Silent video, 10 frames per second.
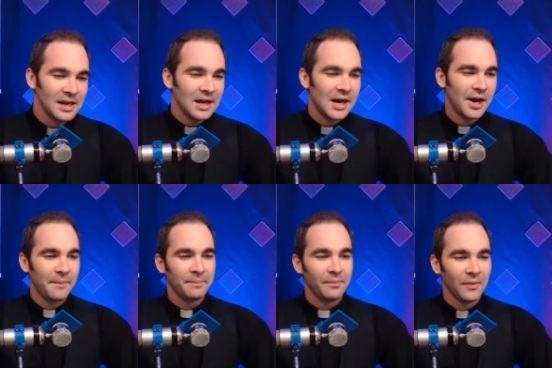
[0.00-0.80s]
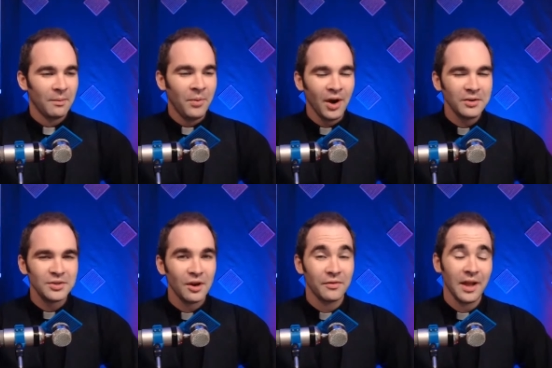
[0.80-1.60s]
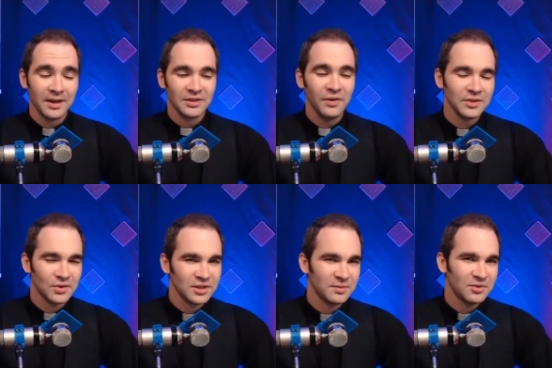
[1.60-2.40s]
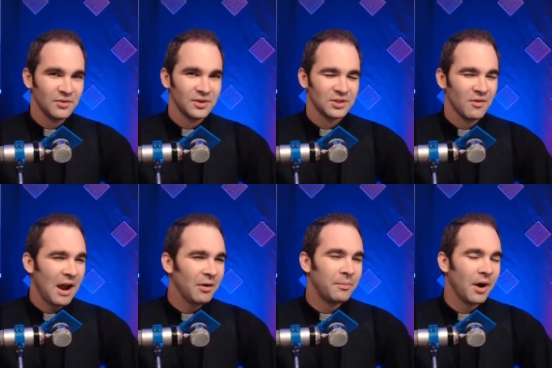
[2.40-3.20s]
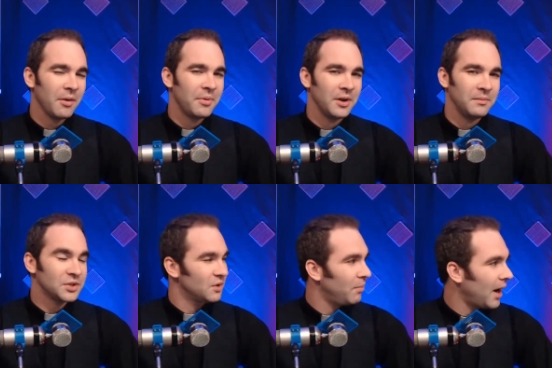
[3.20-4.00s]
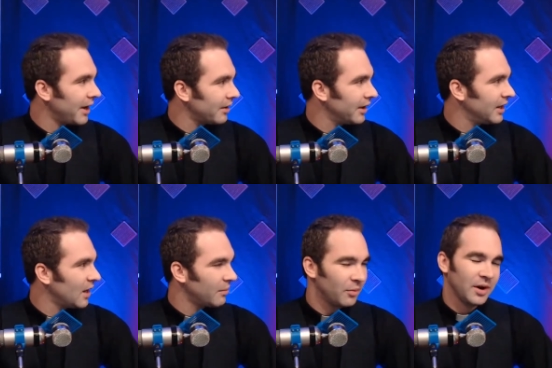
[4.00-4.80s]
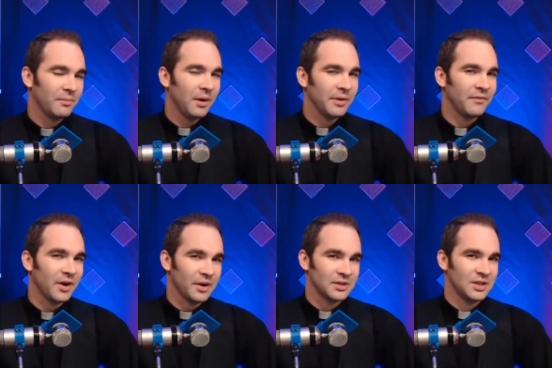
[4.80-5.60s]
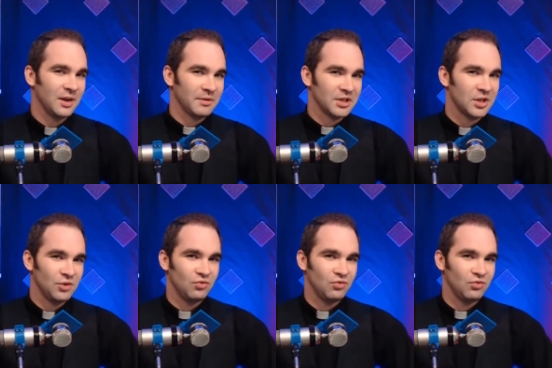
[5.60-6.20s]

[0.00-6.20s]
But also, if, like, as far as Christmas is concerned, I would probably put Mr. Potter at number 1 and probably Farkas at number 2.